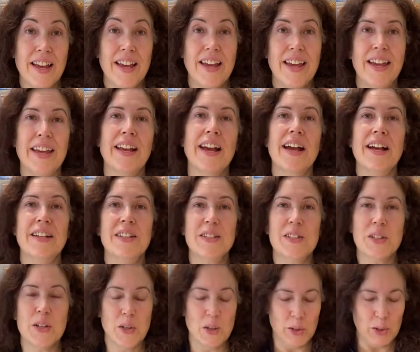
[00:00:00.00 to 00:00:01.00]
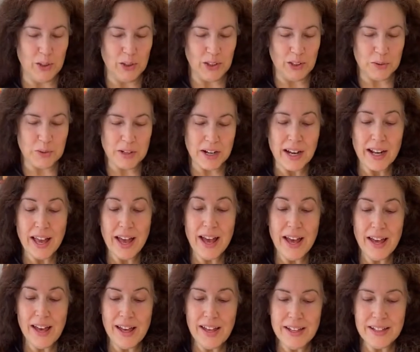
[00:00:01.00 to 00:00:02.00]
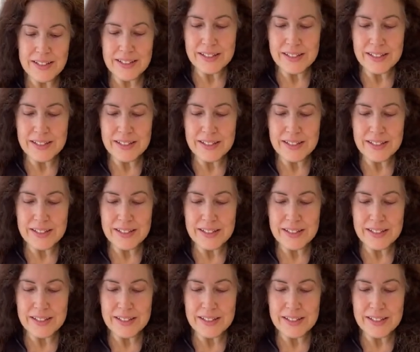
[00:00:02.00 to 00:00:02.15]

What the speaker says: Hey guys, so look what I got.